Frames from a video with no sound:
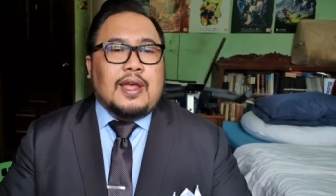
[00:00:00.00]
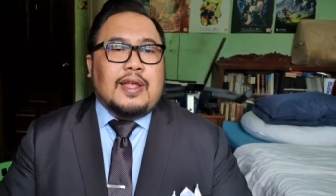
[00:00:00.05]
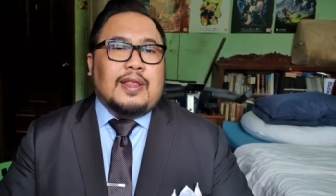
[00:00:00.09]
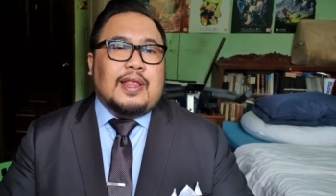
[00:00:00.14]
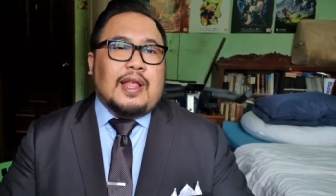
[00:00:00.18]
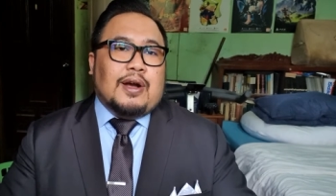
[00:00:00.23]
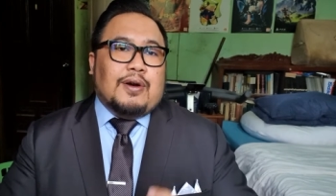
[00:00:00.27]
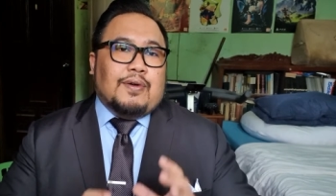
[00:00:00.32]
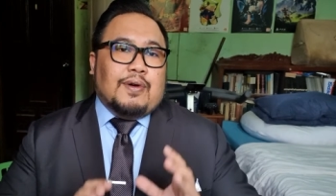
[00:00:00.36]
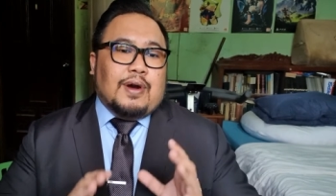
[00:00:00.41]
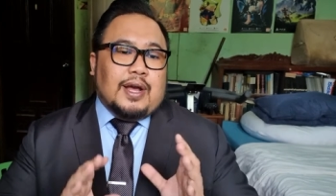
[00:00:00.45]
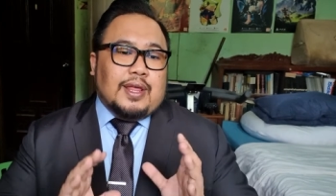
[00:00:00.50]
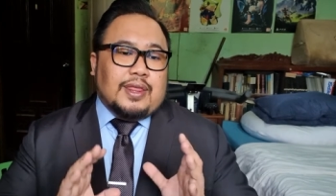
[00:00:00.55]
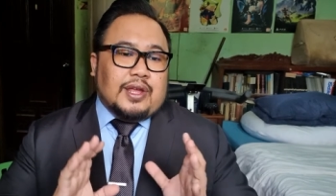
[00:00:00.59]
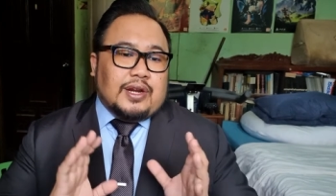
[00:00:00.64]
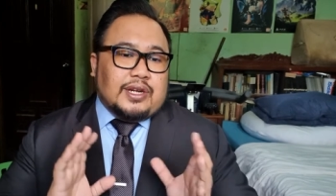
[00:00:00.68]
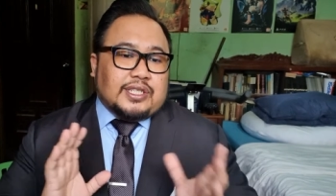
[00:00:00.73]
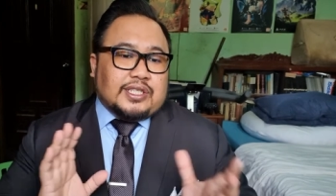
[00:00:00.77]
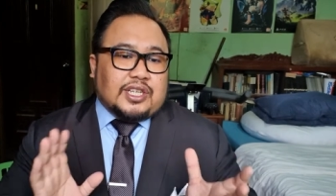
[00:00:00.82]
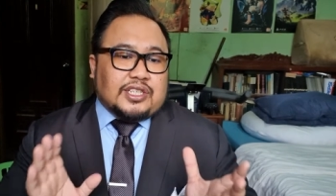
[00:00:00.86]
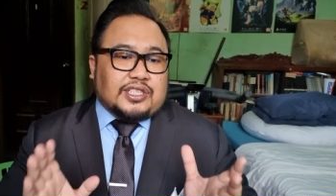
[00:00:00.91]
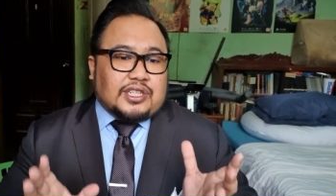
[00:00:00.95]
Now,
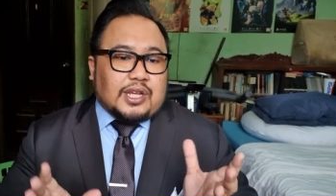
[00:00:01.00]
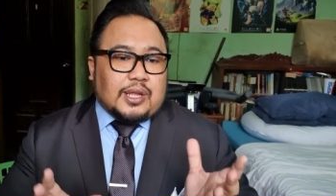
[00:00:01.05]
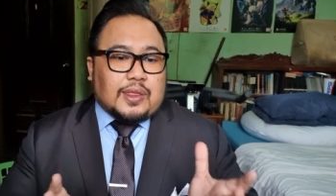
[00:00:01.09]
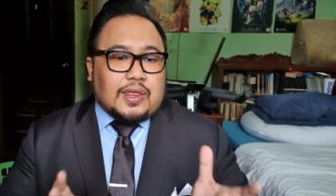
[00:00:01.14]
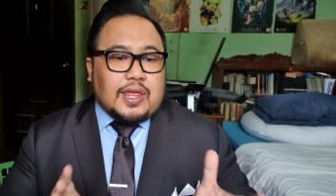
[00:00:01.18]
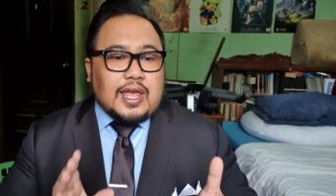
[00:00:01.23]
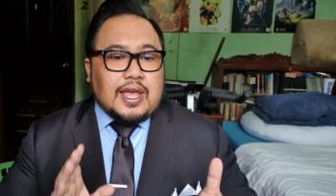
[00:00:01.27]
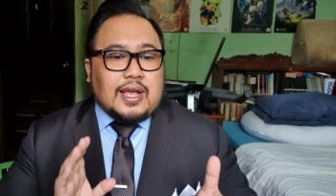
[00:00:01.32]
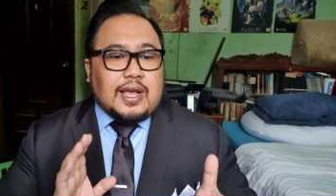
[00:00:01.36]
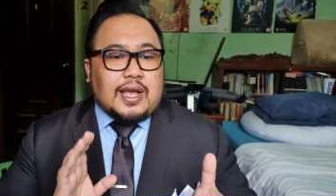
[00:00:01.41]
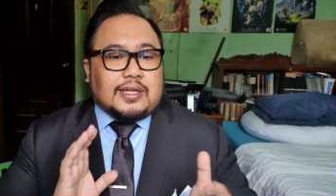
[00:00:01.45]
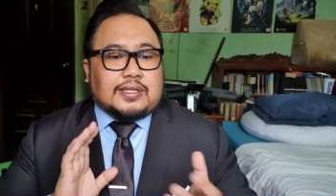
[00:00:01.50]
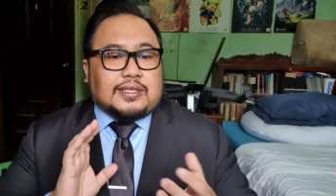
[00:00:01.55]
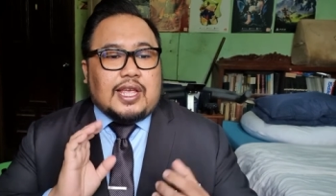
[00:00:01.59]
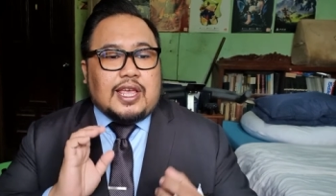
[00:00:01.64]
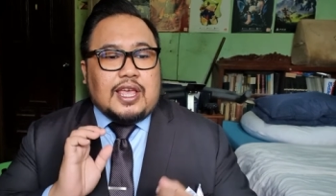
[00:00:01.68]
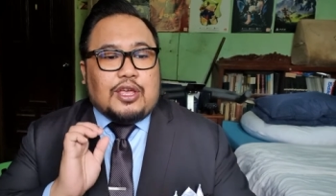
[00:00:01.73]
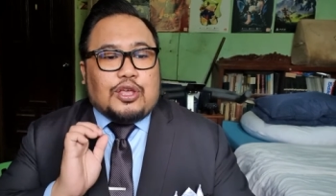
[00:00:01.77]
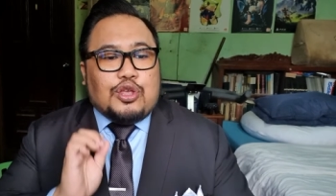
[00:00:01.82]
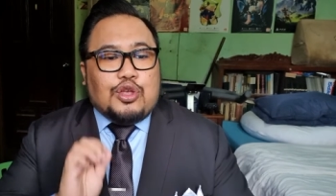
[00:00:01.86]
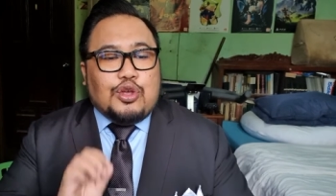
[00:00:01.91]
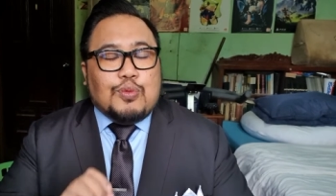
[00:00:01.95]
there's such a thing as
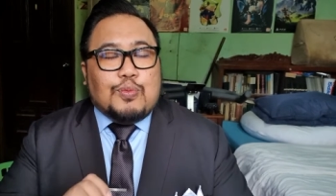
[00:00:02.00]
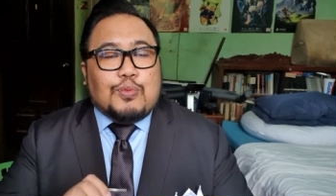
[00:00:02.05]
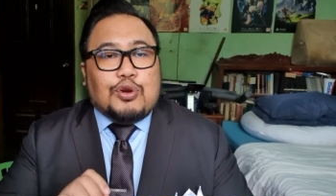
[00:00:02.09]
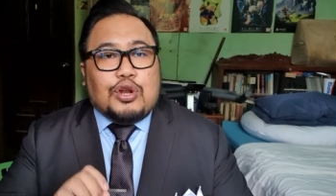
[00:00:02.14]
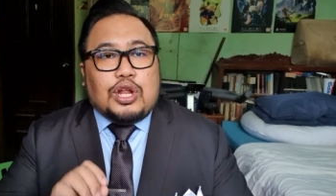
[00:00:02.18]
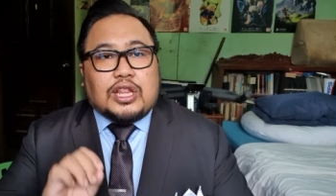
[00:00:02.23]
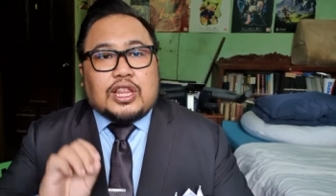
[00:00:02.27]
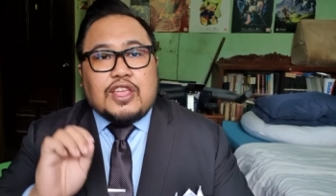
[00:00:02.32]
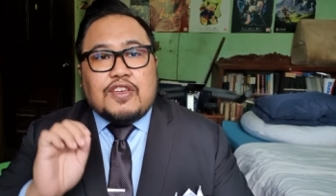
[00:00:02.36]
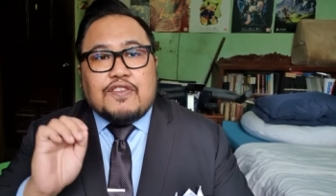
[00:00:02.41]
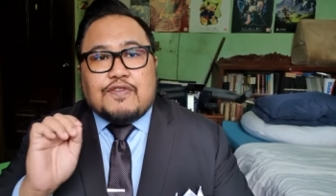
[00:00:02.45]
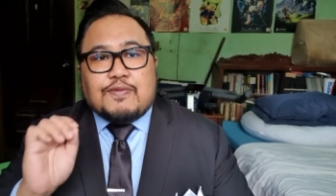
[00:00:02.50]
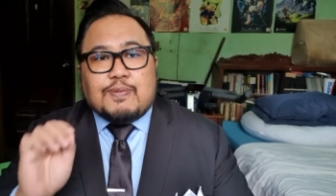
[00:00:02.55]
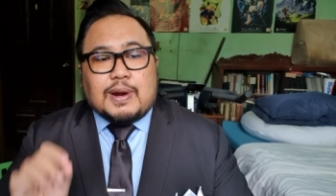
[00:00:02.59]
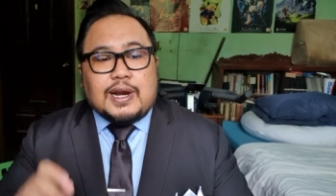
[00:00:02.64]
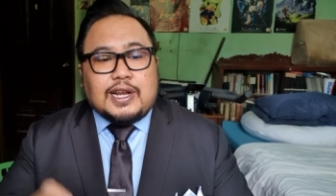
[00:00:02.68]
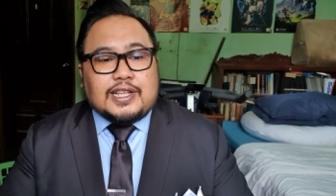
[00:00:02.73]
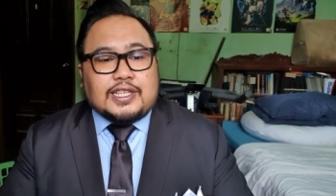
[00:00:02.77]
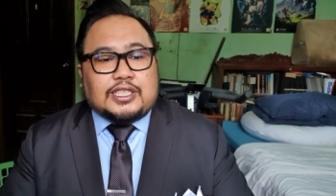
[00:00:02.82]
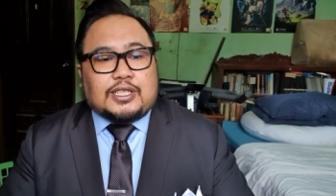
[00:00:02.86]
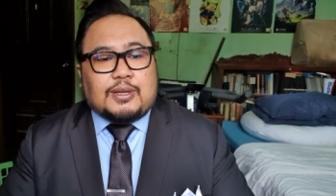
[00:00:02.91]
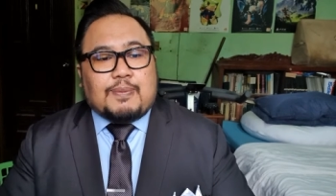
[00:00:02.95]
a cumulative
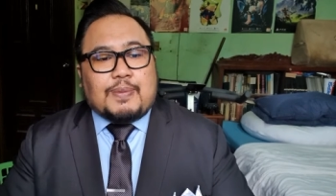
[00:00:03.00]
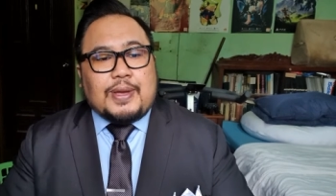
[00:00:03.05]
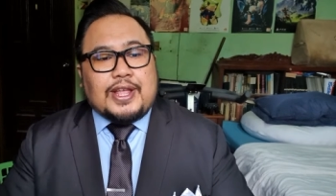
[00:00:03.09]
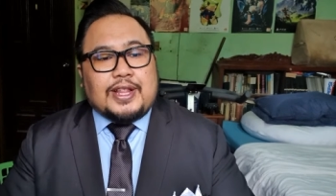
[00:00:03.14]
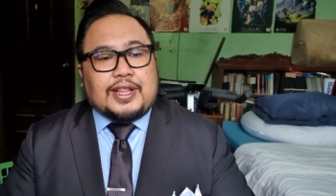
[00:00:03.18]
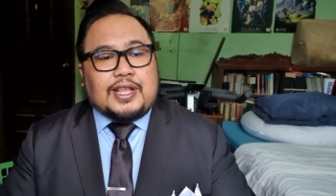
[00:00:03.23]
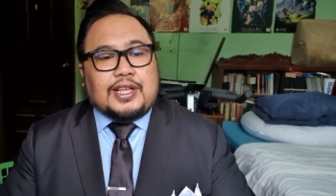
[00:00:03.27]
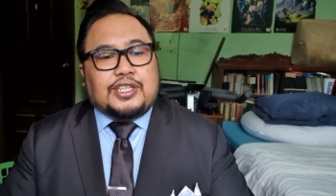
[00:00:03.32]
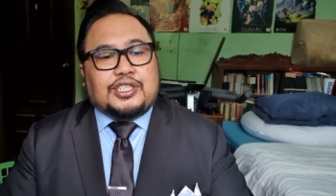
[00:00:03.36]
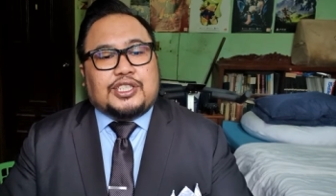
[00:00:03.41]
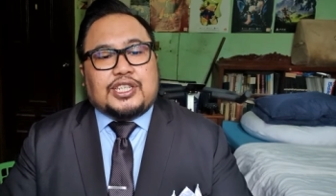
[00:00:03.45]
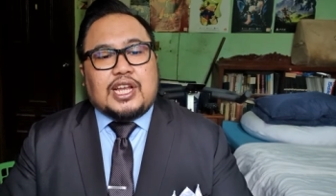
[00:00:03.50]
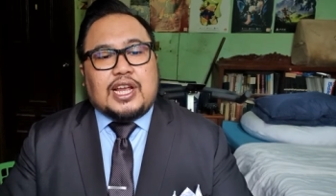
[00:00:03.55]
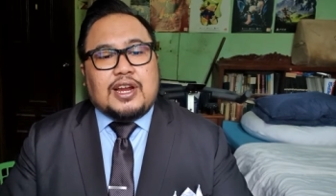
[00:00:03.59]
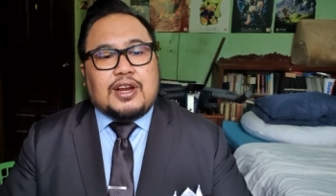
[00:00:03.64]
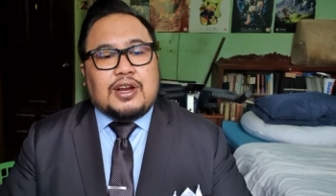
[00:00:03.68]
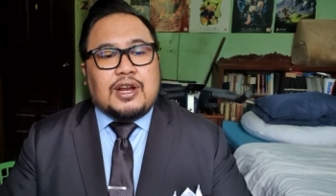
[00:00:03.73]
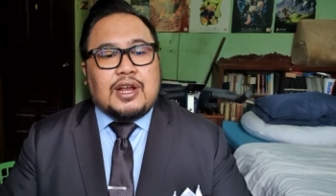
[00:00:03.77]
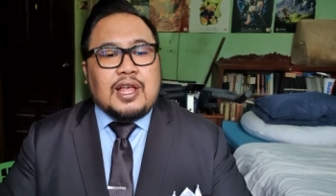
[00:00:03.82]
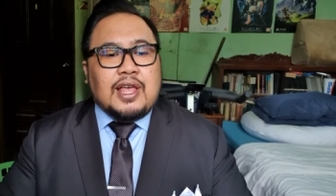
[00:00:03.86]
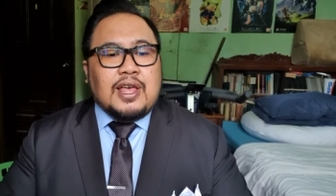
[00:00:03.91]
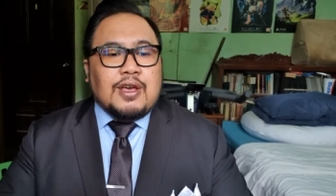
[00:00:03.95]
participating
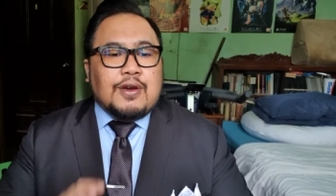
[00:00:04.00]
share,